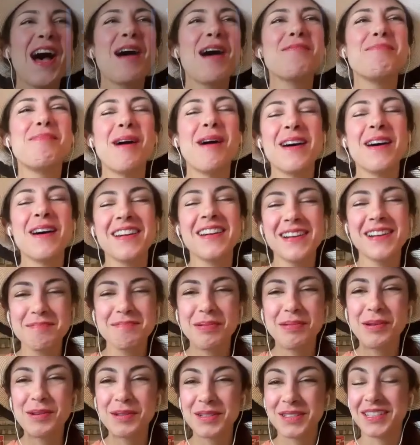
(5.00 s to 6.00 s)
I bought it in
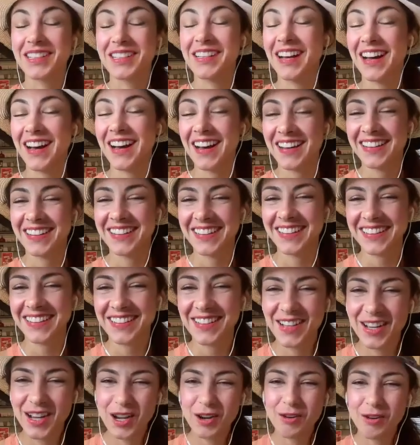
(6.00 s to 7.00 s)
Punta Cana,
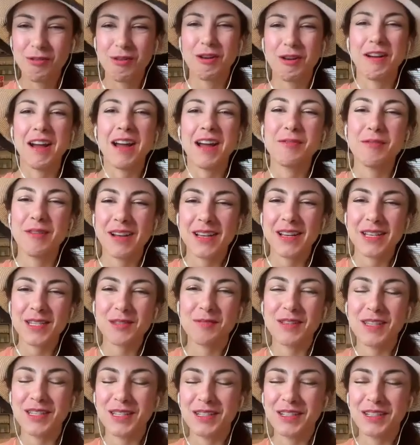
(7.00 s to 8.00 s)
where I was
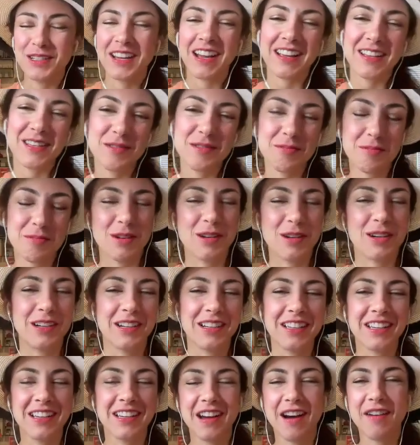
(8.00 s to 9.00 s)
when you guys were
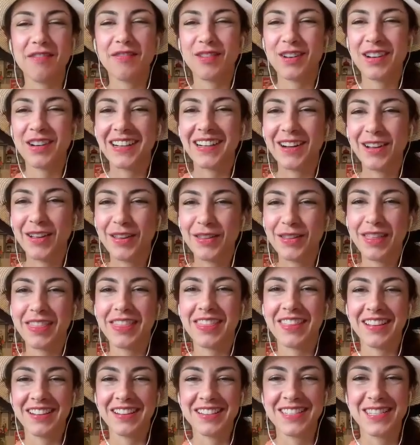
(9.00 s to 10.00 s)
covering all the
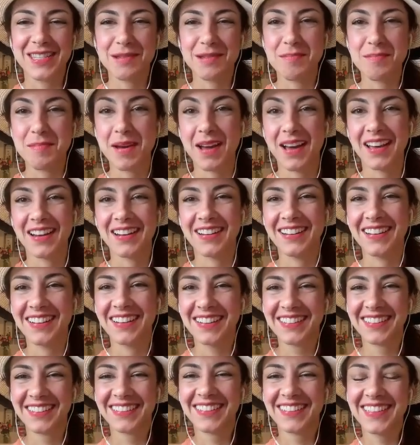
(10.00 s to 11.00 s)
things that
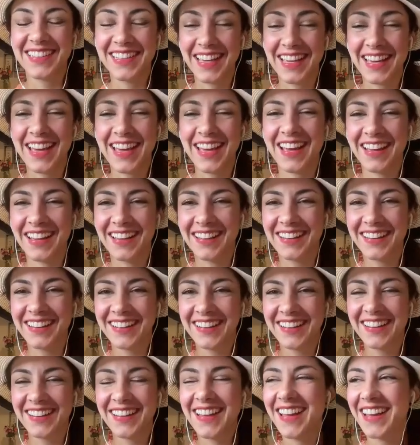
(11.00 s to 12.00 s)
matter. Yeah.
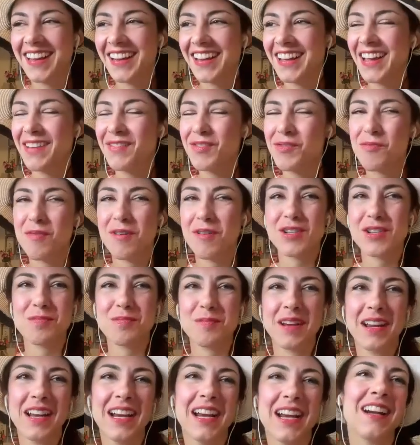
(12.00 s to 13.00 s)
And I haven't washed
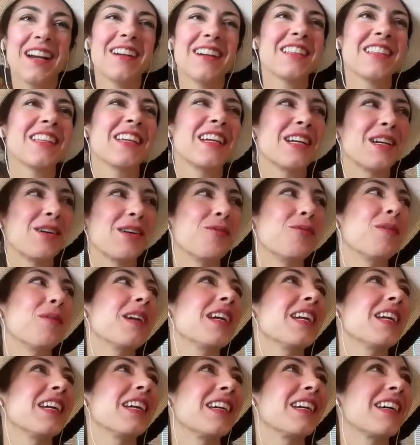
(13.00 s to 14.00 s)
my hair in like a
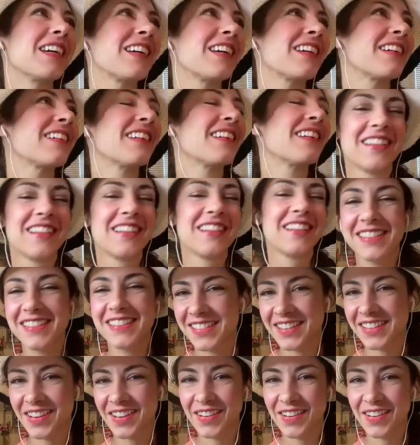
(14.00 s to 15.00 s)
week.
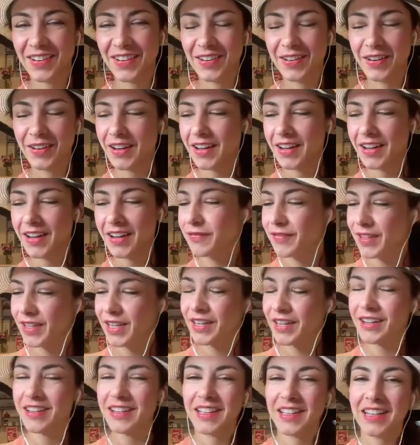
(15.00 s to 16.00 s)
So nice. I
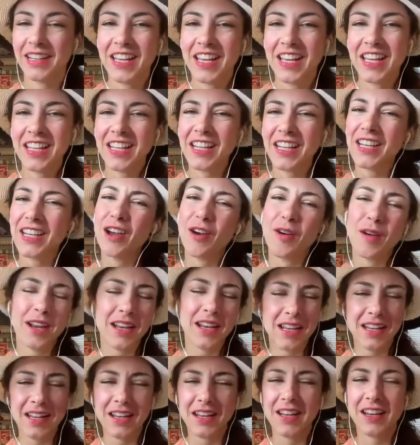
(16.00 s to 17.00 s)
figured it, you know,
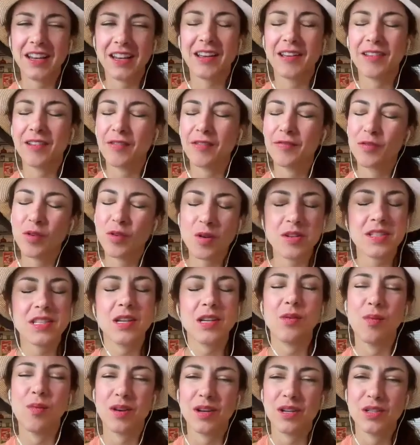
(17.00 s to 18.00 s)
and I, of course I
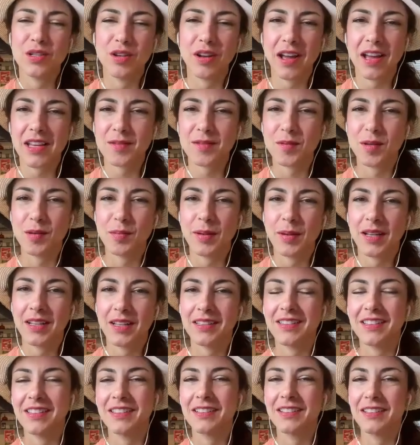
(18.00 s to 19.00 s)
wanted you to ask me about
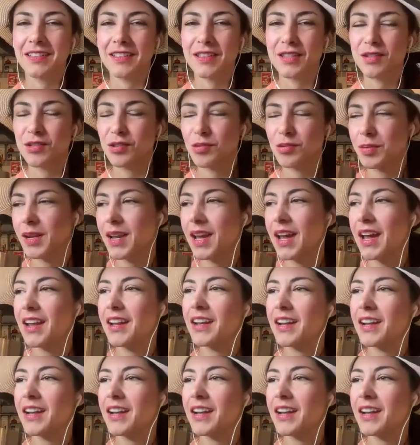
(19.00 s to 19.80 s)
the stupid hat,